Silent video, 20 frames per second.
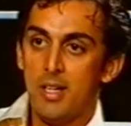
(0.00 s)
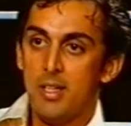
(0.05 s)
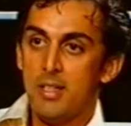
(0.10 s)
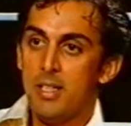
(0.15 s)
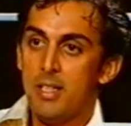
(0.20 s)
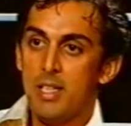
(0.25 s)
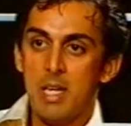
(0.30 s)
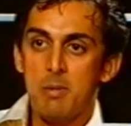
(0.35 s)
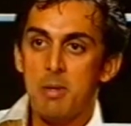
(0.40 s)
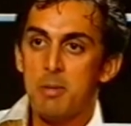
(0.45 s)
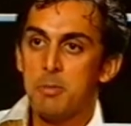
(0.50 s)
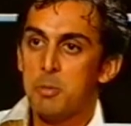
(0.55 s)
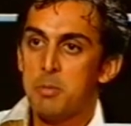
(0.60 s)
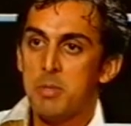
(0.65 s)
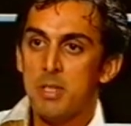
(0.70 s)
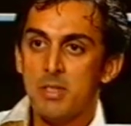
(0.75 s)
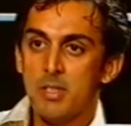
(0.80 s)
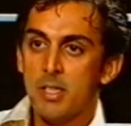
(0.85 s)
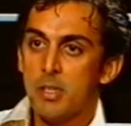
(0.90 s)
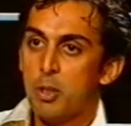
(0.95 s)
And he came
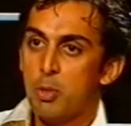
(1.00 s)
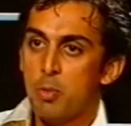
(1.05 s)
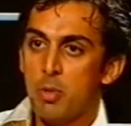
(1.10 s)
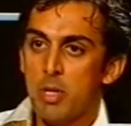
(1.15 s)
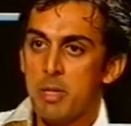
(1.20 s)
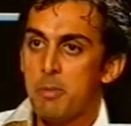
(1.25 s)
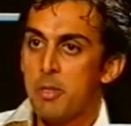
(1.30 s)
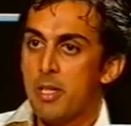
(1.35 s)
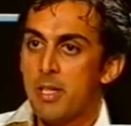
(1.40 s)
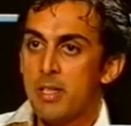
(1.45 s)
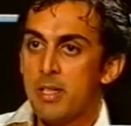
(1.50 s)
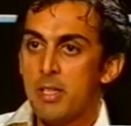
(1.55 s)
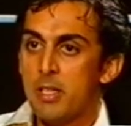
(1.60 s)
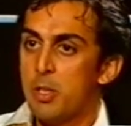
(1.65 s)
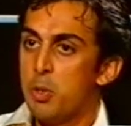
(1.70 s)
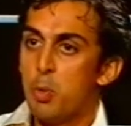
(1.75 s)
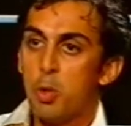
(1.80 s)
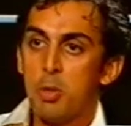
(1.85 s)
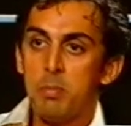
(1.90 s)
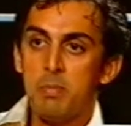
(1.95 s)
up to me and said, don't worry about
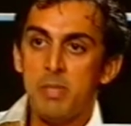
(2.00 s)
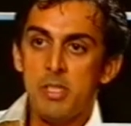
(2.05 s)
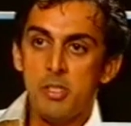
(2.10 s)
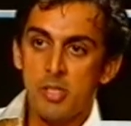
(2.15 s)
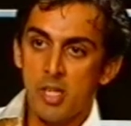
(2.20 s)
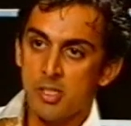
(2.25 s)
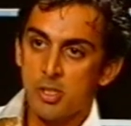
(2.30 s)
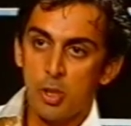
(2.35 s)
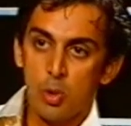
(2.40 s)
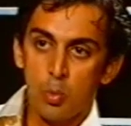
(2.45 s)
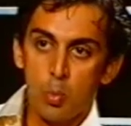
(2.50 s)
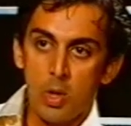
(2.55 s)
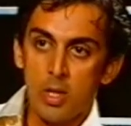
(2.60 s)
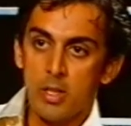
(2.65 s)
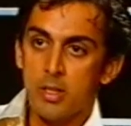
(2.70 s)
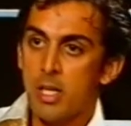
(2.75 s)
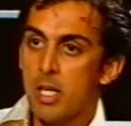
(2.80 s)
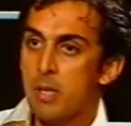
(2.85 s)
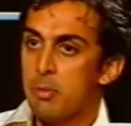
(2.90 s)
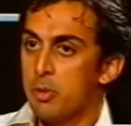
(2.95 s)
anything. You won't be judged on
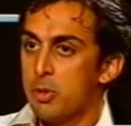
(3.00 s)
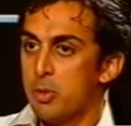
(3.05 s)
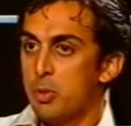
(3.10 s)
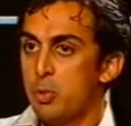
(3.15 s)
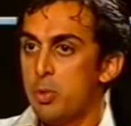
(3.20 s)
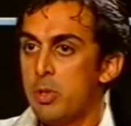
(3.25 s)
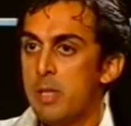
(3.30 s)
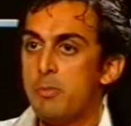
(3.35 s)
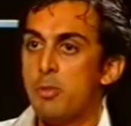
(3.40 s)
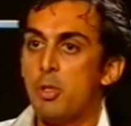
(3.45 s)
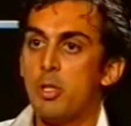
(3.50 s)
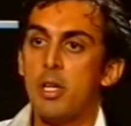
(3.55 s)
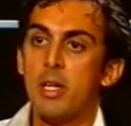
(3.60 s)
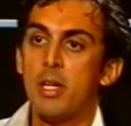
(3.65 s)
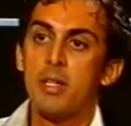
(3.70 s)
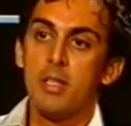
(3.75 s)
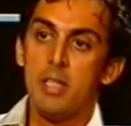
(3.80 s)
one game or two games. You'll